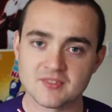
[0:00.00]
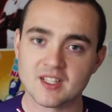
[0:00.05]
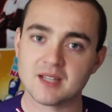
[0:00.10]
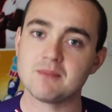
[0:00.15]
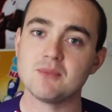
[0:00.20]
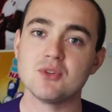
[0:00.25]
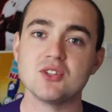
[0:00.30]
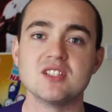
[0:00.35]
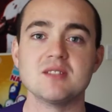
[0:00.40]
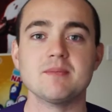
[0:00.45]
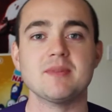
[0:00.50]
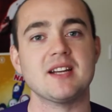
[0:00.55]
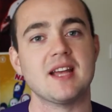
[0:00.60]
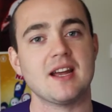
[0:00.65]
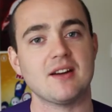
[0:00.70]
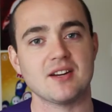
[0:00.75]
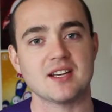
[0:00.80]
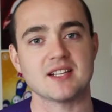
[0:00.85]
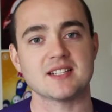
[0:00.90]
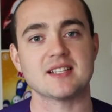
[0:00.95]
That must have been
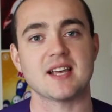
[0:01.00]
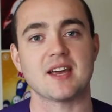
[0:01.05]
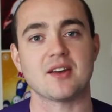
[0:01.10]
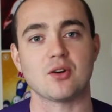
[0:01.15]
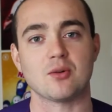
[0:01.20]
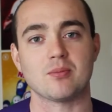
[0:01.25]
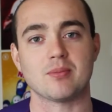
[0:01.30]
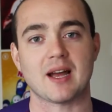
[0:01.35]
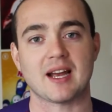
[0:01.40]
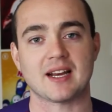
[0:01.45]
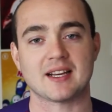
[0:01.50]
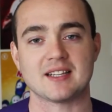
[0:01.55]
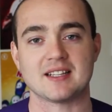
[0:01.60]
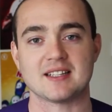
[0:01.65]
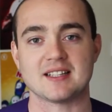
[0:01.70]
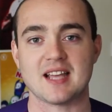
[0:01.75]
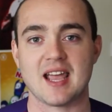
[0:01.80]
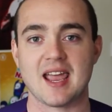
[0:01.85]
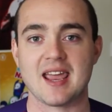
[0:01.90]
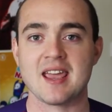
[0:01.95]
how they set up back in the
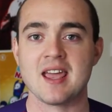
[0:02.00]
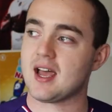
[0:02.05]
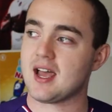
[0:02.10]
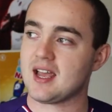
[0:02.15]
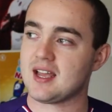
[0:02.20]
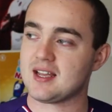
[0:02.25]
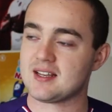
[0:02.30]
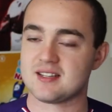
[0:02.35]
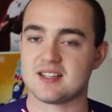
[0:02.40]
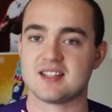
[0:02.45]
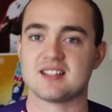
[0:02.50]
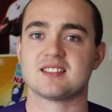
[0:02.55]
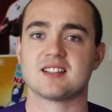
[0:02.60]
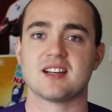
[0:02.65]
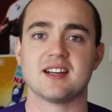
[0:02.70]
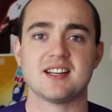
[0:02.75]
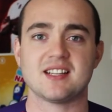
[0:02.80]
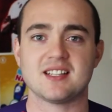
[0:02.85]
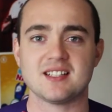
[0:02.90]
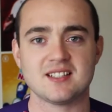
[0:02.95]
day. And it
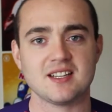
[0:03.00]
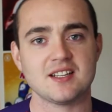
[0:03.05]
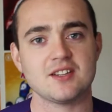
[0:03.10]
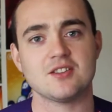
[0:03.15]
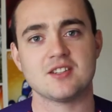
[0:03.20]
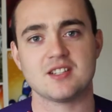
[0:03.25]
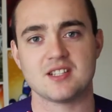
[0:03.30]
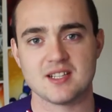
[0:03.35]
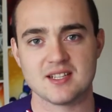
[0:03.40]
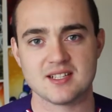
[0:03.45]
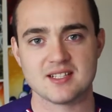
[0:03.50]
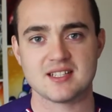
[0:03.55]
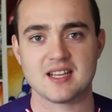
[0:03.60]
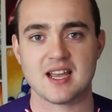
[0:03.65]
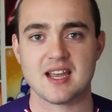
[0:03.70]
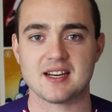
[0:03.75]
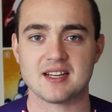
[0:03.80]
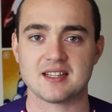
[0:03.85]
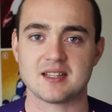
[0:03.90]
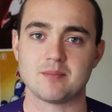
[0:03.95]
kind of continues to this
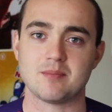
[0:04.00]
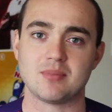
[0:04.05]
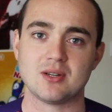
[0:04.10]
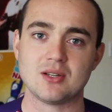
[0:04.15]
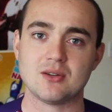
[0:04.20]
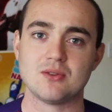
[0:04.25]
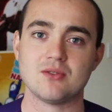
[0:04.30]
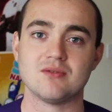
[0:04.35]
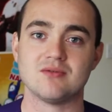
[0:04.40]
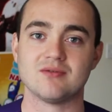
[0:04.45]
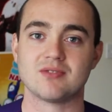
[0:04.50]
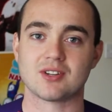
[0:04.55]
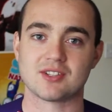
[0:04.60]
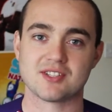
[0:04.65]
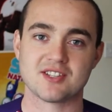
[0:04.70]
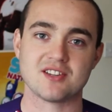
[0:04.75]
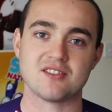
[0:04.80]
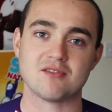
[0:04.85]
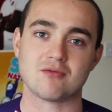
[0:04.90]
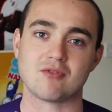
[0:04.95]
day that the blue
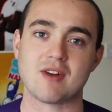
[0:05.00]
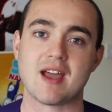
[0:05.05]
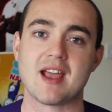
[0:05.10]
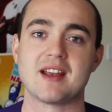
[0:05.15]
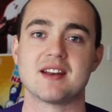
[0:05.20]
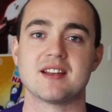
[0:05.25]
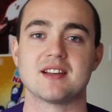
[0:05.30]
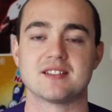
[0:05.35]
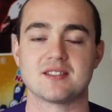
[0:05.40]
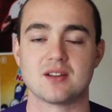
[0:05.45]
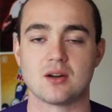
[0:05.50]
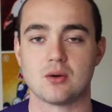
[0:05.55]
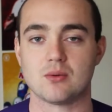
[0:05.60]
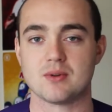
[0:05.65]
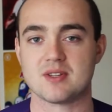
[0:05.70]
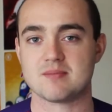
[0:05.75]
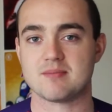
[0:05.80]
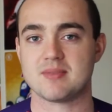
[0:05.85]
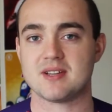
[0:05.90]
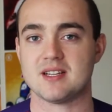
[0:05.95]
versus the red has
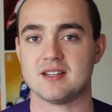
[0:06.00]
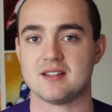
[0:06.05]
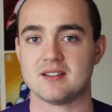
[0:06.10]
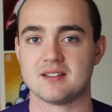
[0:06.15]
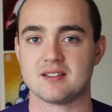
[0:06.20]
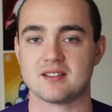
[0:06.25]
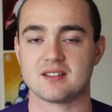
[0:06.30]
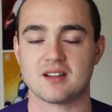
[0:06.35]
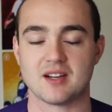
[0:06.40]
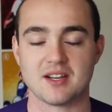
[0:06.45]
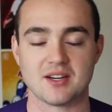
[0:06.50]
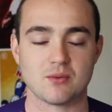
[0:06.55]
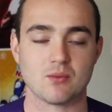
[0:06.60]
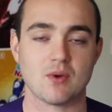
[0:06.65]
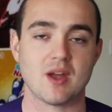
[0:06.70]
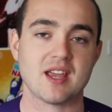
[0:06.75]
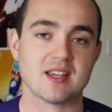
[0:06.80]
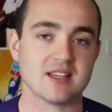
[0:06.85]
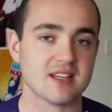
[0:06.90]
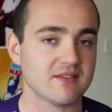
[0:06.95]
always been kind of
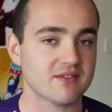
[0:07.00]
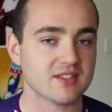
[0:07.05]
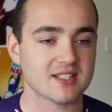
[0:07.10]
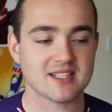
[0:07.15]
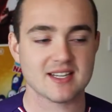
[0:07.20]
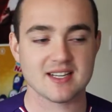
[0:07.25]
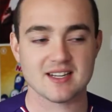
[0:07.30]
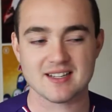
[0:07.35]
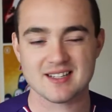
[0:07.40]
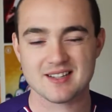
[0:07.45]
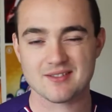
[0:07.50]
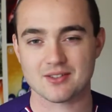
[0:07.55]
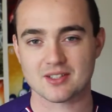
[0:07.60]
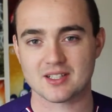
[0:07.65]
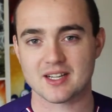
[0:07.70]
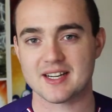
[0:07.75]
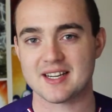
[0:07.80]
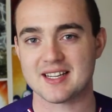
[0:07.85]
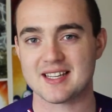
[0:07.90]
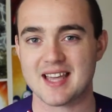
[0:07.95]
way. You even see it in different
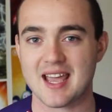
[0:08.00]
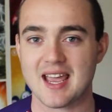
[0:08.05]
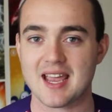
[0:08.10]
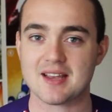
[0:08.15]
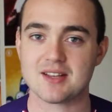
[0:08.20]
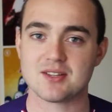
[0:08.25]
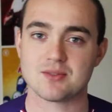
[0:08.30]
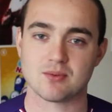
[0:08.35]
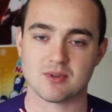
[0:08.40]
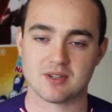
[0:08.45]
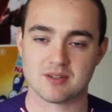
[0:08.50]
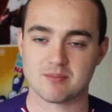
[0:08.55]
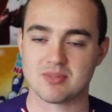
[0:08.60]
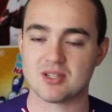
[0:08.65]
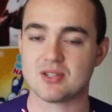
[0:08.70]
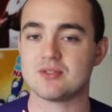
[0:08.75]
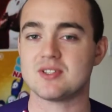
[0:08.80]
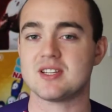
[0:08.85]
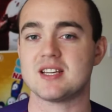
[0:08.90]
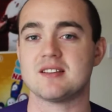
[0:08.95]
kind of games where
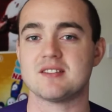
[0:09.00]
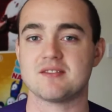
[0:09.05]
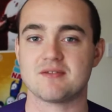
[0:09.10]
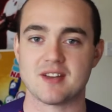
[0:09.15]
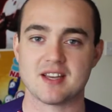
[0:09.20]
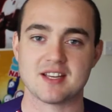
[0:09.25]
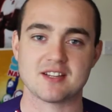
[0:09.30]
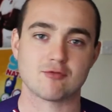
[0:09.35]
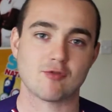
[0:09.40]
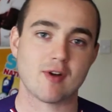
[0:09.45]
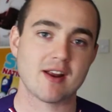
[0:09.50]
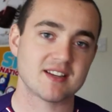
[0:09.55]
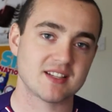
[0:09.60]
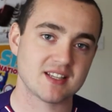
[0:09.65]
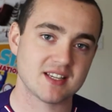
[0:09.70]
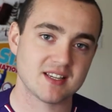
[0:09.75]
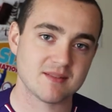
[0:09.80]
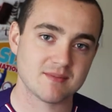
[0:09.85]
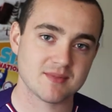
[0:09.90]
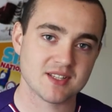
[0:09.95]
blue teams face red
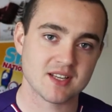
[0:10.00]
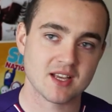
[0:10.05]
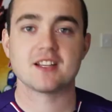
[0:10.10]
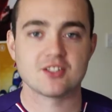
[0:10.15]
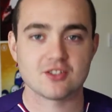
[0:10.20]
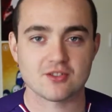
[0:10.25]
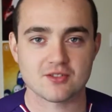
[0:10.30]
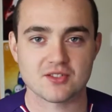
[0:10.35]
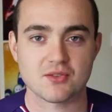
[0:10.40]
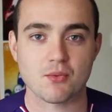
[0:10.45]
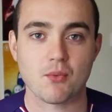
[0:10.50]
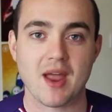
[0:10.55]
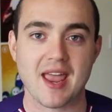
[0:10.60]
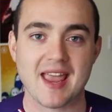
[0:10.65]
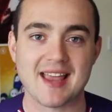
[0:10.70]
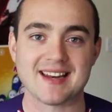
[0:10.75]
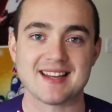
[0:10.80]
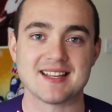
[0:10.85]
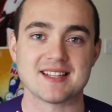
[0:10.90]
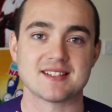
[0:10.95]
teams. It's just the
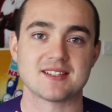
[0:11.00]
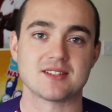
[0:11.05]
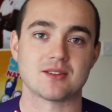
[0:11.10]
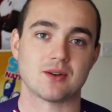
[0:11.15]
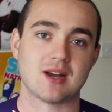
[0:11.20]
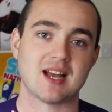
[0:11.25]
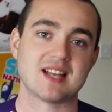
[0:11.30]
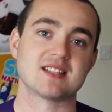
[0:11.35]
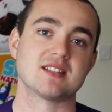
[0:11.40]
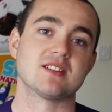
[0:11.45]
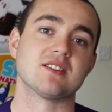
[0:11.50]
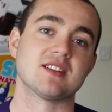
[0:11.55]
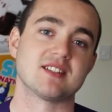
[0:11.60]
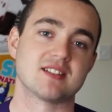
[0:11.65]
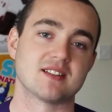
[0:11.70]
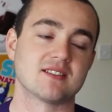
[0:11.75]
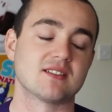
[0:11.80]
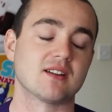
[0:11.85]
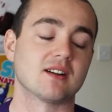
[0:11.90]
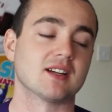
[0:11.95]
way it is, so it has a nice
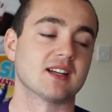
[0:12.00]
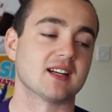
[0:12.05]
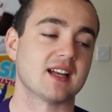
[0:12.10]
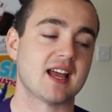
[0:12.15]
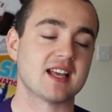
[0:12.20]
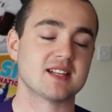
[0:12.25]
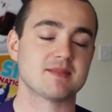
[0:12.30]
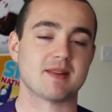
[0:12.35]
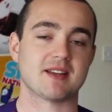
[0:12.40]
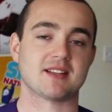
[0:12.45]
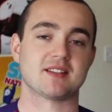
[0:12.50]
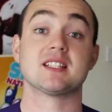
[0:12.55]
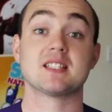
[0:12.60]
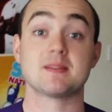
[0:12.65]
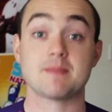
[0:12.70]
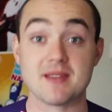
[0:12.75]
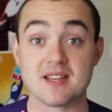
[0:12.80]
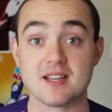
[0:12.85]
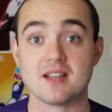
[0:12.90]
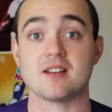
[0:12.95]
historical aspect. And
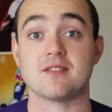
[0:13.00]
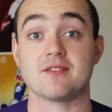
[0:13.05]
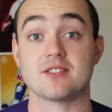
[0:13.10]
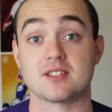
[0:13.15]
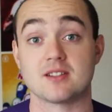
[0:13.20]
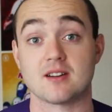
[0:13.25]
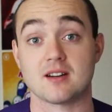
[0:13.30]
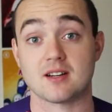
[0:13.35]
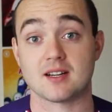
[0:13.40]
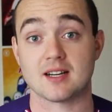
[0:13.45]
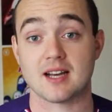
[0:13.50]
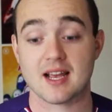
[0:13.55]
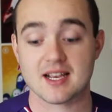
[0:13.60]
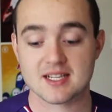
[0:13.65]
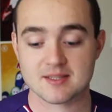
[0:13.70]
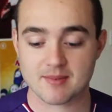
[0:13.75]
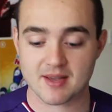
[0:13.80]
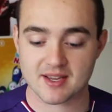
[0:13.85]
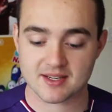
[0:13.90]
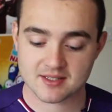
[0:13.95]
speaking of historical
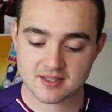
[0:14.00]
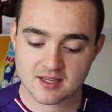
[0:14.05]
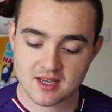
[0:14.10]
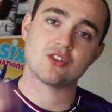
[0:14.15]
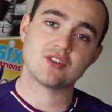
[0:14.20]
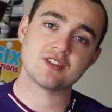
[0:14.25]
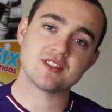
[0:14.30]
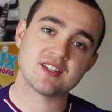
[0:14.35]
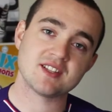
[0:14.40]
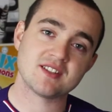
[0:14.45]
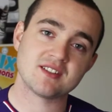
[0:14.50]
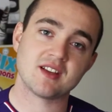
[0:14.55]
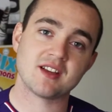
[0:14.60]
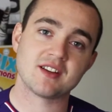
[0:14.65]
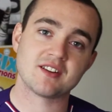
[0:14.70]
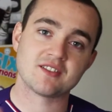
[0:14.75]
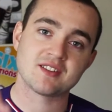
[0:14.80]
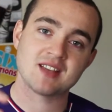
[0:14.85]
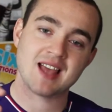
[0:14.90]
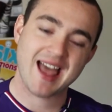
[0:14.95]
aspects, jersey
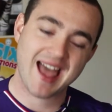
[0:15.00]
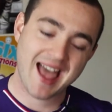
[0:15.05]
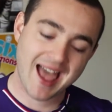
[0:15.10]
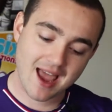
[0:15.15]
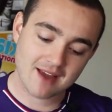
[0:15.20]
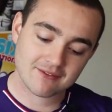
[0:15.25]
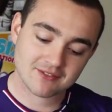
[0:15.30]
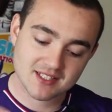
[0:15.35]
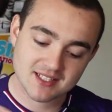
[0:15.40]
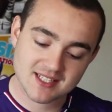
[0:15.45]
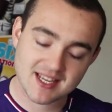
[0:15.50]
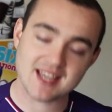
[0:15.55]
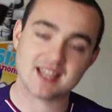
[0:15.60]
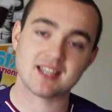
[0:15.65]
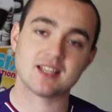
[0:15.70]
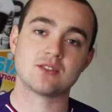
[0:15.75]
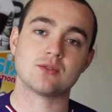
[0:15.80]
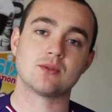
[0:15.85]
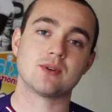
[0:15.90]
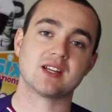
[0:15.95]
designers have to take
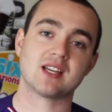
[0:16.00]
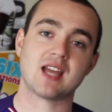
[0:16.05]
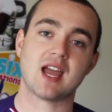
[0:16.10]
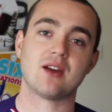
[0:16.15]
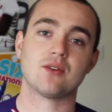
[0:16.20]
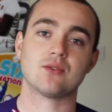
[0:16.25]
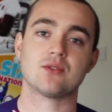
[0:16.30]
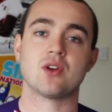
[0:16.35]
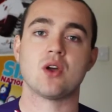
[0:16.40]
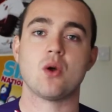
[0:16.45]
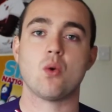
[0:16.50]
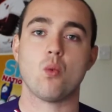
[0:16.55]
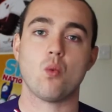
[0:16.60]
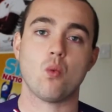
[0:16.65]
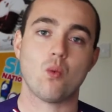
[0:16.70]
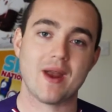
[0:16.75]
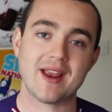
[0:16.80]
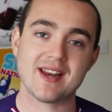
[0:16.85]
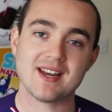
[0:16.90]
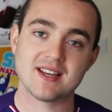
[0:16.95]
into account
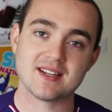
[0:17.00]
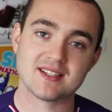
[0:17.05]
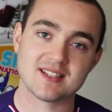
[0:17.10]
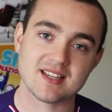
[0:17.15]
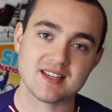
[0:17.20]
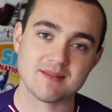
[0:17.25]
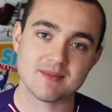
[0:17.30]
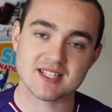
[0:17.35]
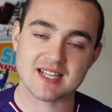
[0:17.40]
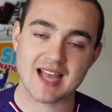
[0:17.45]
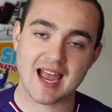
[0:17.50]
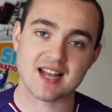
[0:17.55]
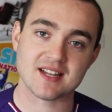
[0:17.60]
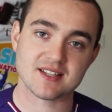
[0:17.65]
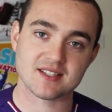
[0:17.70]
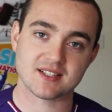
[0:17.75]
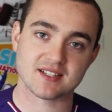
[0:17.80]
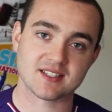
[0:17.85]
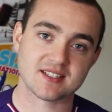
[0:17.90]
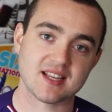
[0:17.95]
when a team has had
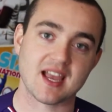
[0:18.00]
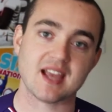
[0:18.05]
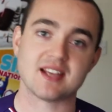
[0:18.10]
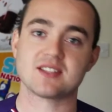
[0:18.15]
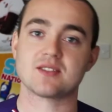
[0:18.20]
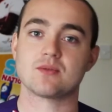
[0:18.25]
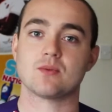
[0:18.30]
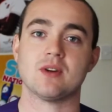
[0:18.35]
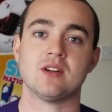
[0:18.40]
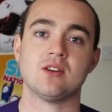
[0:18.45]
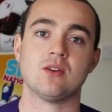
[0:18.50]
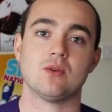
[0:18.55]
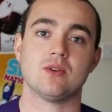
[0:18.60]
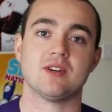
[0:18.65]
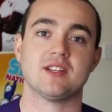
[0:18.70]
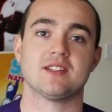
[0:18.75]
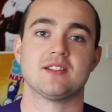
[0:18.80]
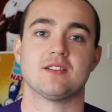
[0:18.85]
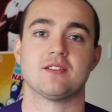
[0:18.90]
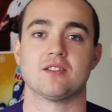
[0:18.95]
success when
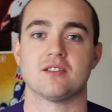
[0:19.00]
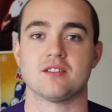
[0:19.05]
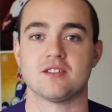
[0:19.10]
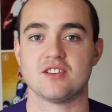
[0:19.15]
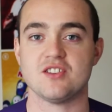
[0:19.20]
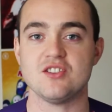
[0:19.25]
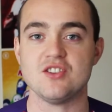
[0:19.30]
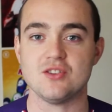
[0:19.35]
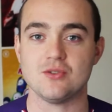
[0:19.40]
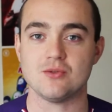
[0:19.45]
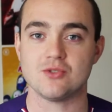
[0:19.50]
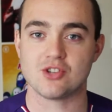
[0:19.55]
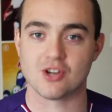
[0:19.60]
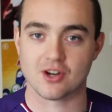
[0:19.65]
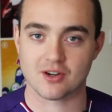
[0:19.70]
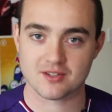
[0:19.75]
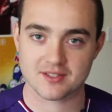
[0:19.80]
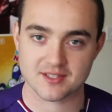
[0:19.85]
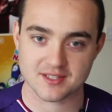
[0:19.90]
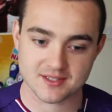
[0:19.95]
going into their new
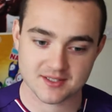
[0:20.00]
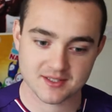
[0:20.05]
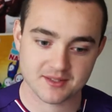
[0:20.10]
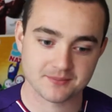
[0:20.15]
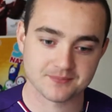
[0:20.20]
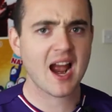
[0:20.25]
jerseys.